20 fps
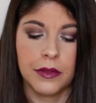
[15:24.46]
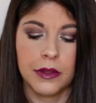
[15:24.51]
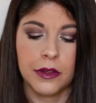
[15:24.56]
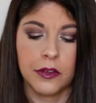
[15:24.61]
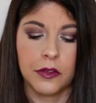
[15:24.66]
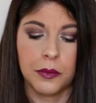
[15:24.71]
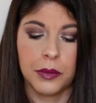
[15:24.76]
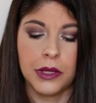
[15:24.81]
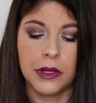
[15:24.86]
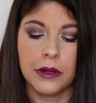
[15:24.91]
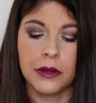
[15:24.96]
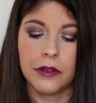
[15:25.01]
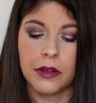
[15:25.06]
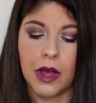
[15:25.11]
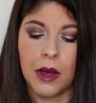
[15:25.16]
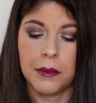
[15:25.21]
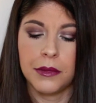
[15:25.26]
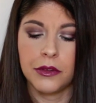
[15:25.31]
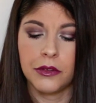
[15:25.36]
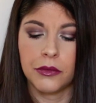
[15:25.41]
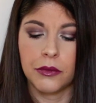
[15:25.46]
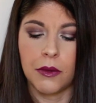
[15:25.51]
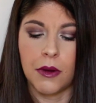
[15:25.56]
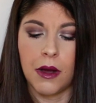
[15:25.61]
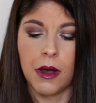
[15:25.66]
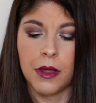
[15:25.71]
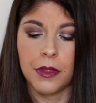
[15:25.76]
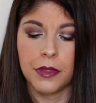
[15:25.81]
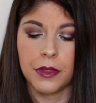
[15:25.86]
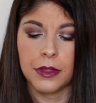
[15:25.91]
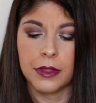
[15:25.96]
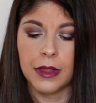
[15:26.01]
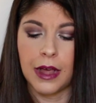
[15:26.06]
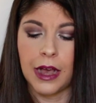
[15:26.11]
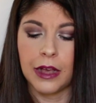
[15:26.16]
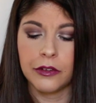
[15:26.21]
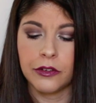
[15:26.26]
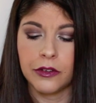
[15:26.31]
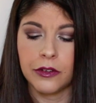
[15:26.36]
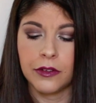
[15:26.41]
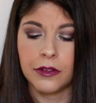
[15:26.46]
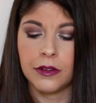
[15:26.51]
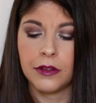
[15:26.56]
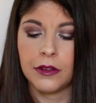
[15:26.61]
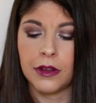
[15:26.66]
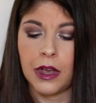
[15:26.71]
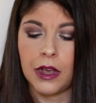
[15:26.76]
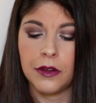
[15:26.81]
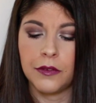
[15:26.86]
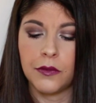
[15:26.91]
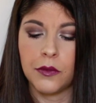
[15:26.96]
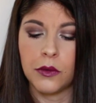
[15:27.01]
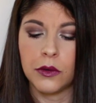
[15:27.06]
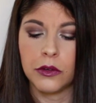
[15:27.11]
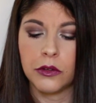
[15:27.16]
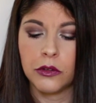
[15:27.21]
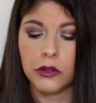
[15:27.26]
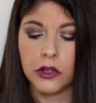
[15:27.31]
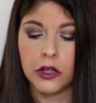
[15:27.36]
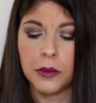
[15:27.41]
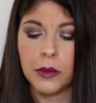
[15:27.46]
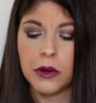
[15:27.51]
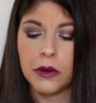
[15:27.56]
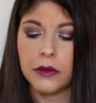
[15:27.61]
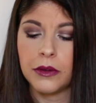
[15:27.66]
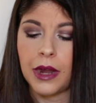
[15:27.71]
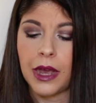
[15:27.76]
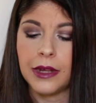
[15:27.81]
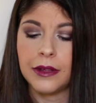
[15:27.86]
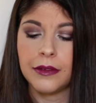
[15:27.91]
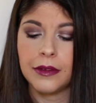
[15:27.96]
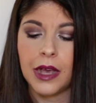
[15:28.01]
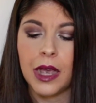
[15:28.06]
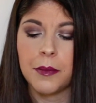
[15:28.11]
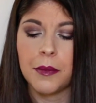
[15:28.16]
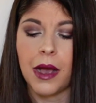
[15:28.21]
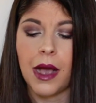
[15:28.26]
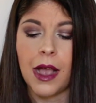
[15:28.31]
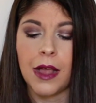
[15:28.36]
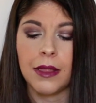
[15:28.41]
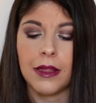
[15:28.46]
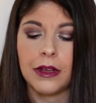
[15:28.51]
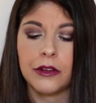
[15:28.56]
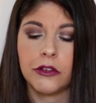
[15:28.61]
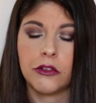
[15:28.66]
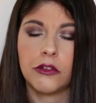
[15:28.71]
this Peter Thomas Roth Lashes to Die For Turbo Nighttime Eyelash